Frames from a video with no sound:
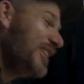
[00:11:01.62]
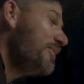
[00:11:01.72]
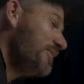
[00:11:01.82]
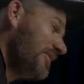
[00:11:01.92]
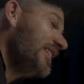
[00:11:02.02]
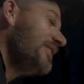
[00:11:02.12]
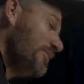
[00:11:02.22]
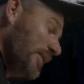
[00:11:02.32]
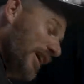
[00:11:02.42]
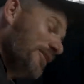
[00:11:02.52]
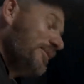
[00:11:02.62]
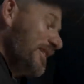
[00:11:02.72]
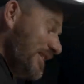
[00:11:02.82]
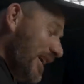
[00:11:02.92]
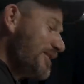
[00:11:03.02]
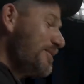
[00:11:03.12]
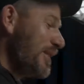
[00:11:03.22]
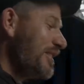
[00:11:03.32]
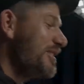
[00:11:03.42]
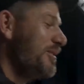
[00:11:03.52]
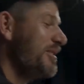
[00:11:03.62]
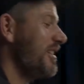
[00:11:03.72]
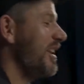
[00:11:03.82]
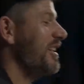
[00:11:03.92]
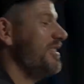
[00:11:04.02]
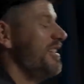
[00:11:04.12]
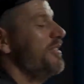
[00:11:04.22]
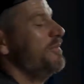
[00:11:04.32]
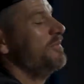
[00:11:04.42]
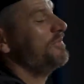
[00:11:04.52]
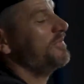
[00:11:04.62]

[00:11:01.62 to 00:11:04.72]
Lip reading: he paid me $1,000. He went to the ATM